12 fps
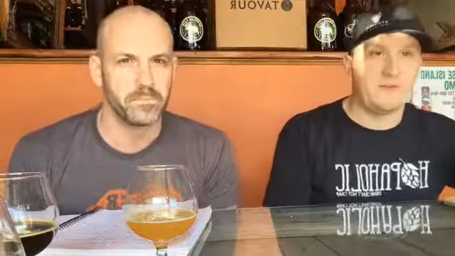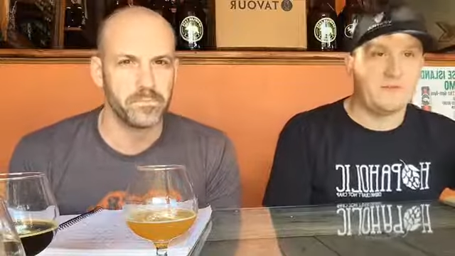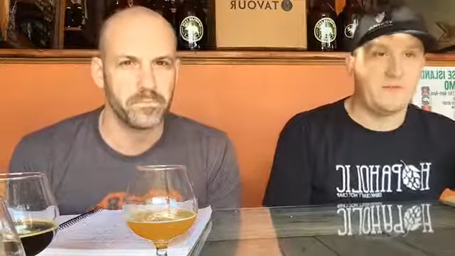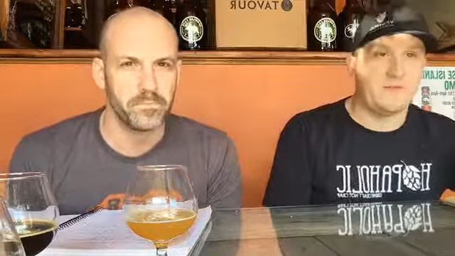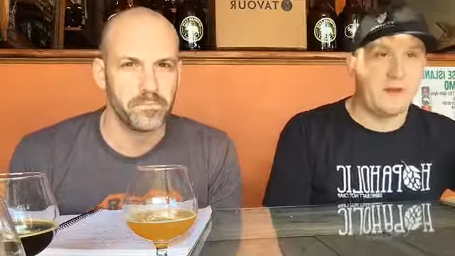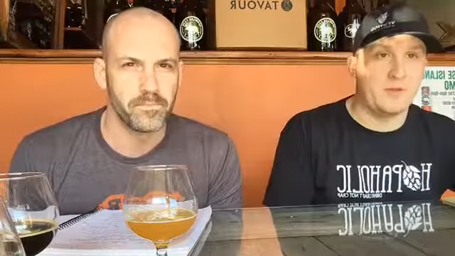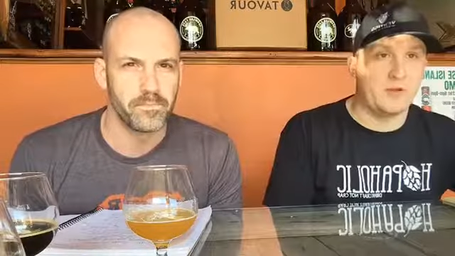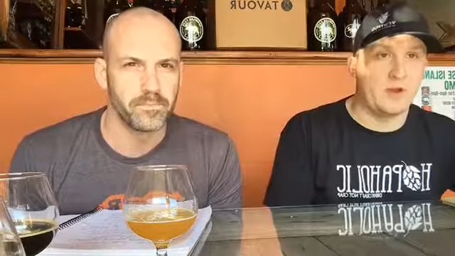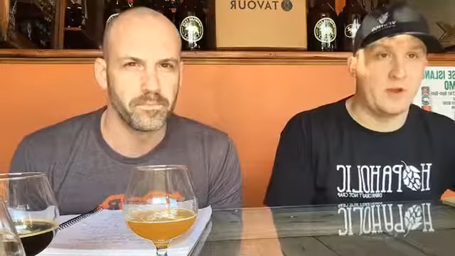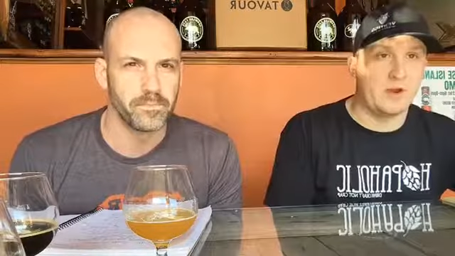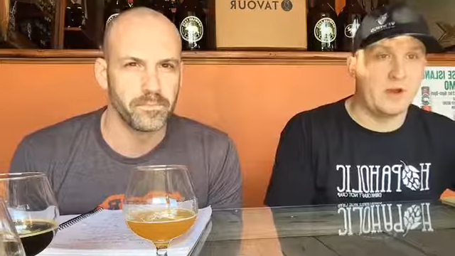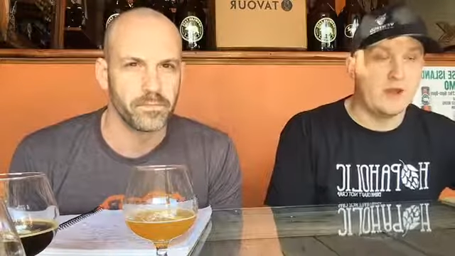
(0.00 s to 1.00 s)
Speaker 1: of
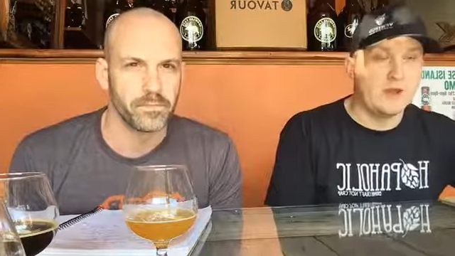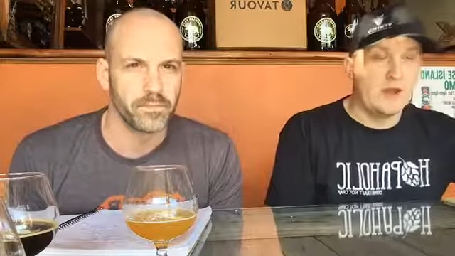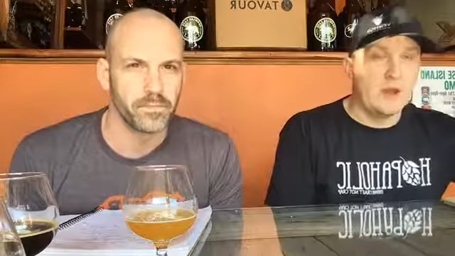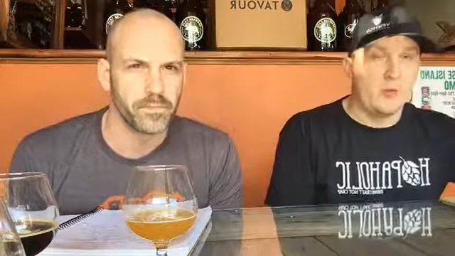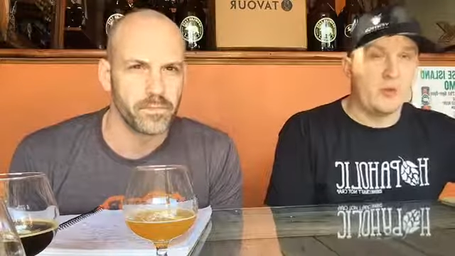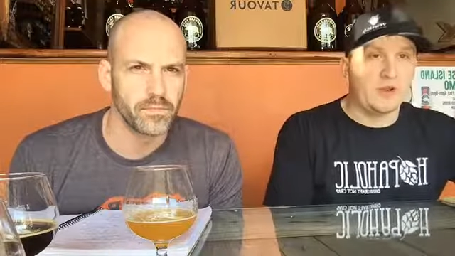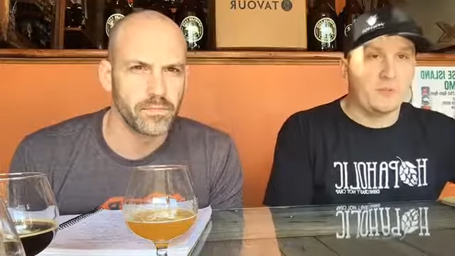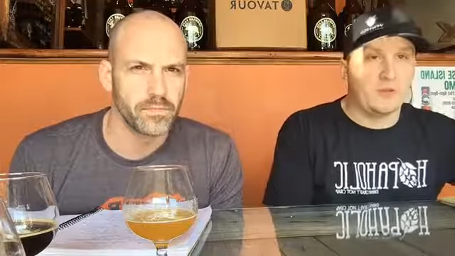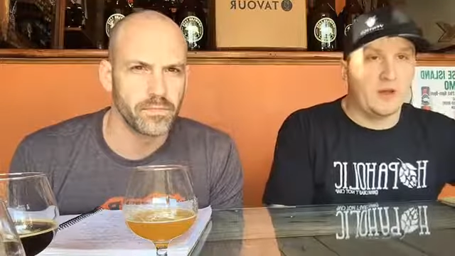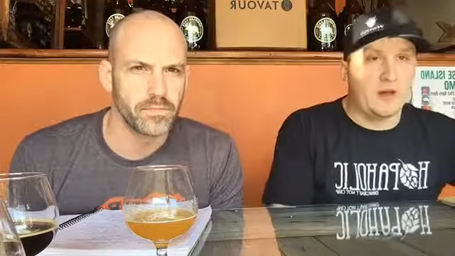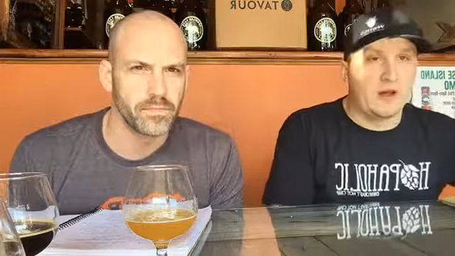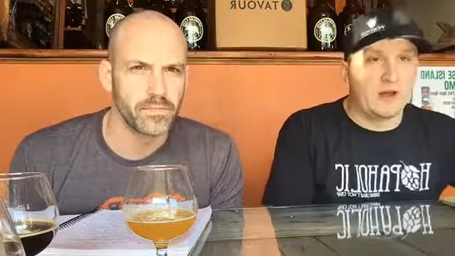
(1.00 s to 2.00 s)
February, I wanted to
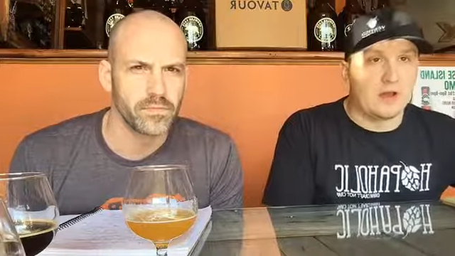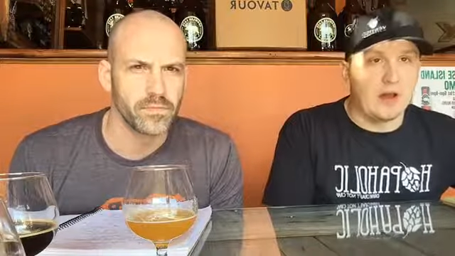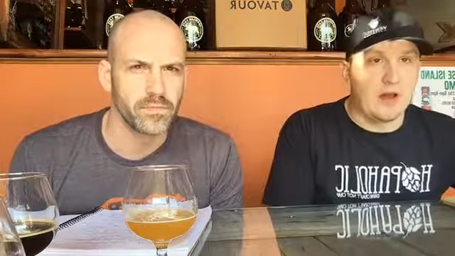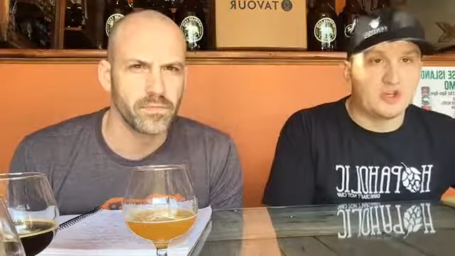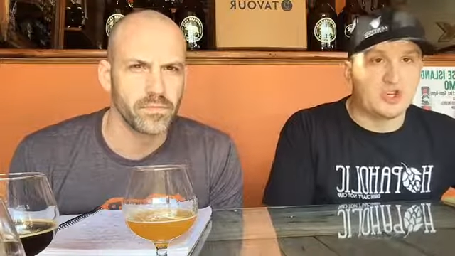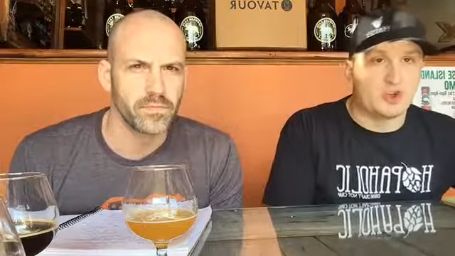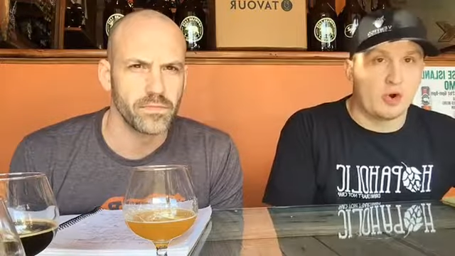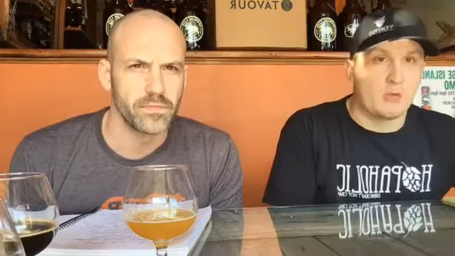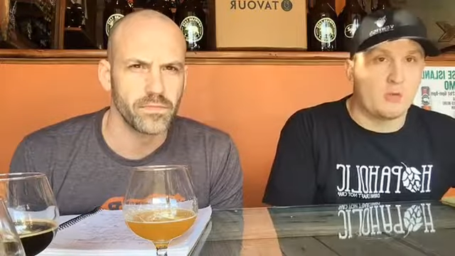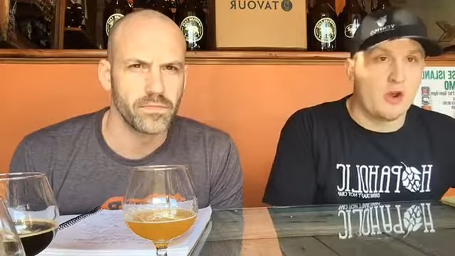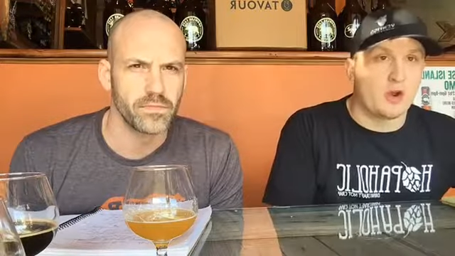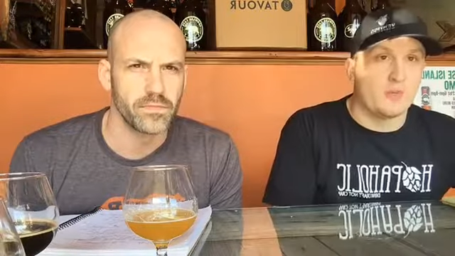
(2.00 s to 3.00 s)
plug uh,
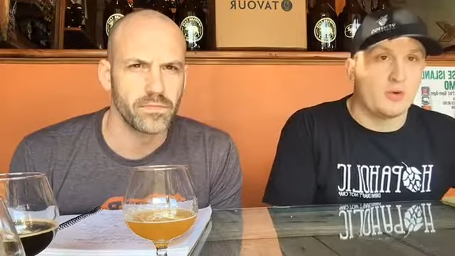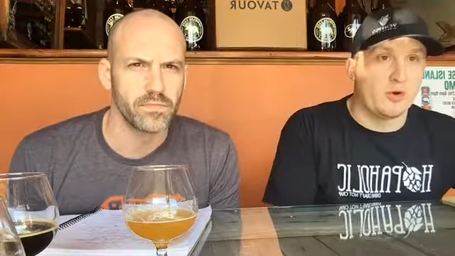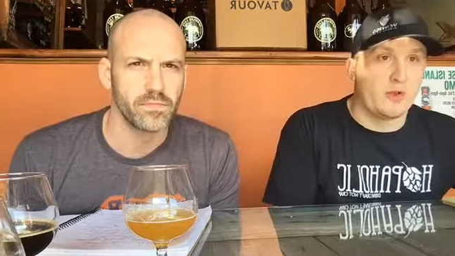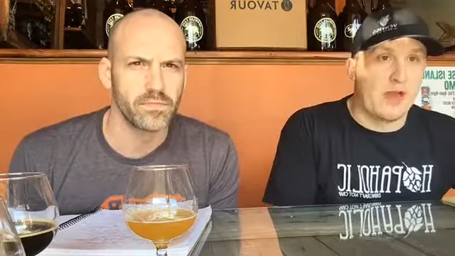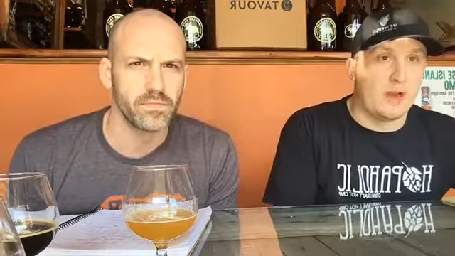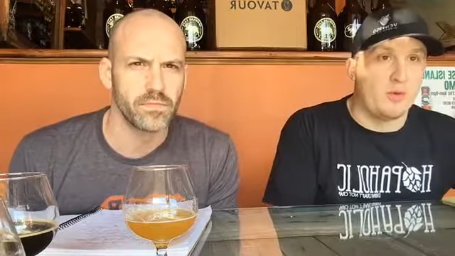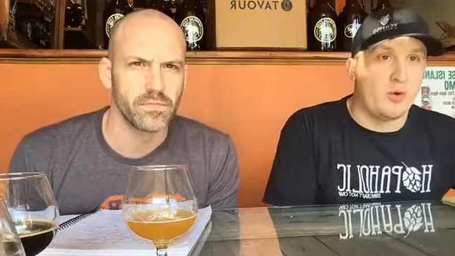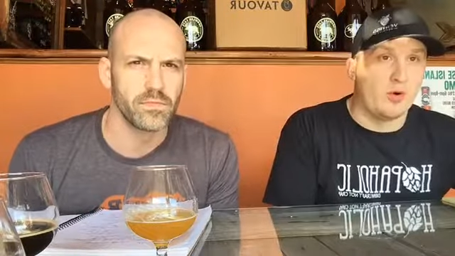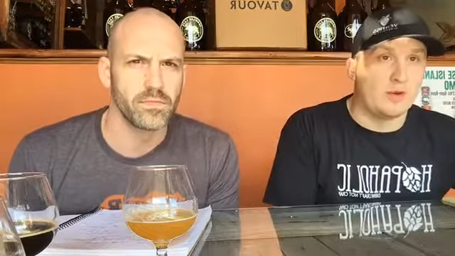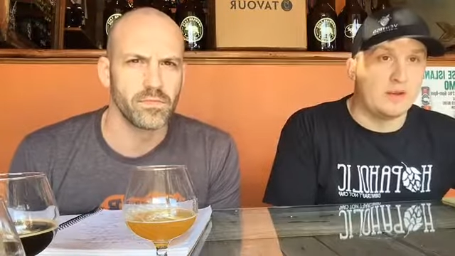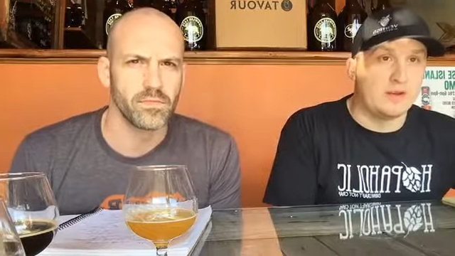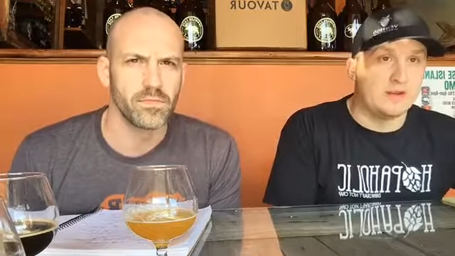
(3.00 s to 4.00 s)
Stormbreaker Brewing out of
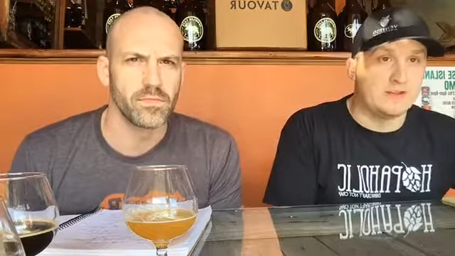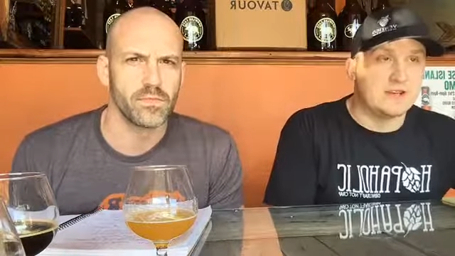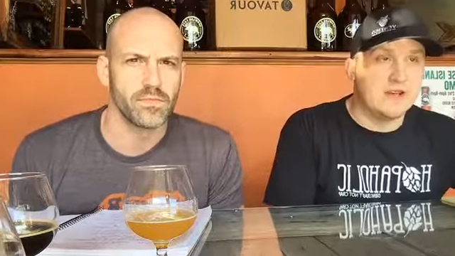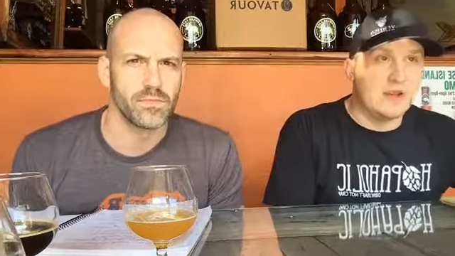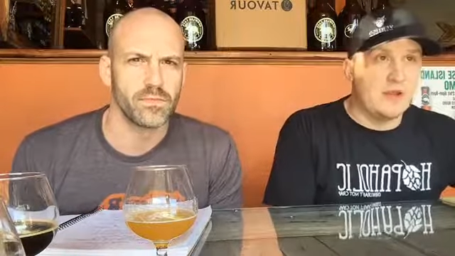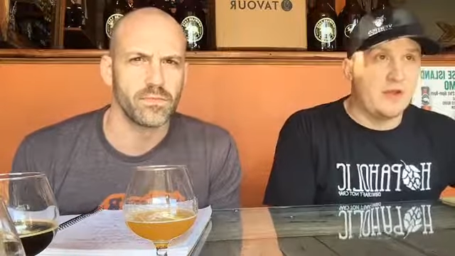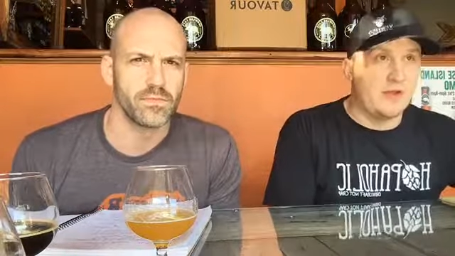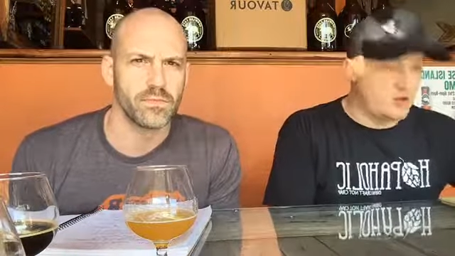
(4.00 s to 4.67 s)
Portland they're